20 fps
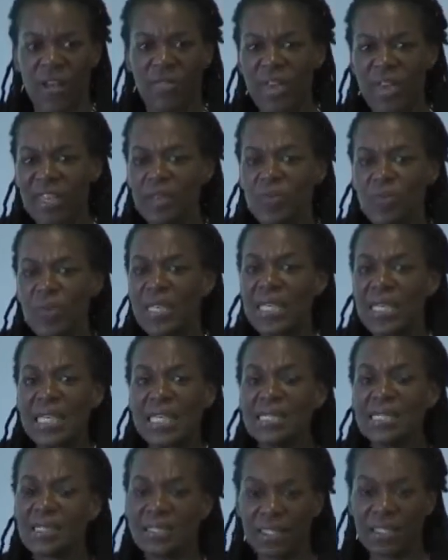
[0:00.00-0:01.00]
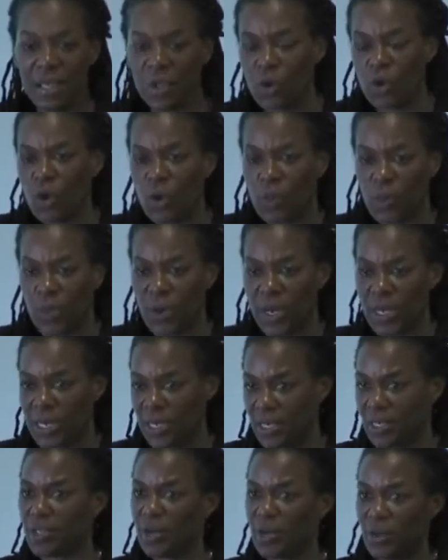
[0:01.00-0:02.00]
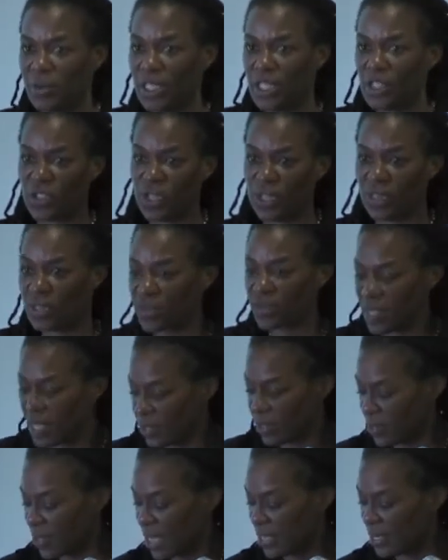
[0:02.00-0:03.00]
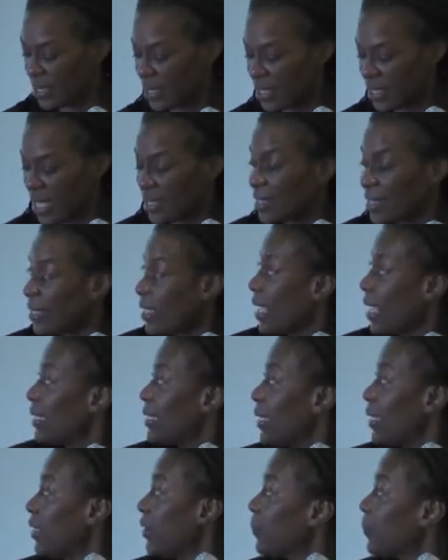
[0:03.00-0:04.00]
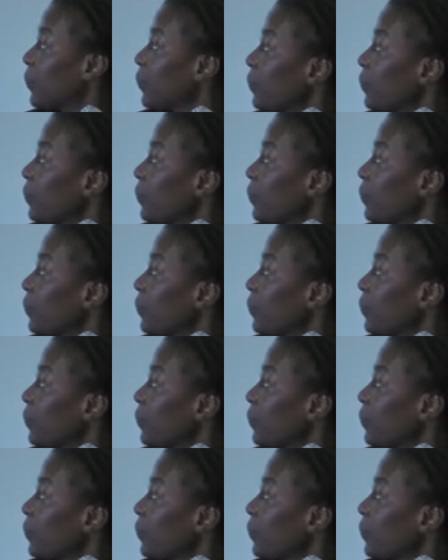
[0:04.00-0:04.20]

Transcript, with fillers: that can be easily incorporated into our teaching? So that's so that's that's the idea.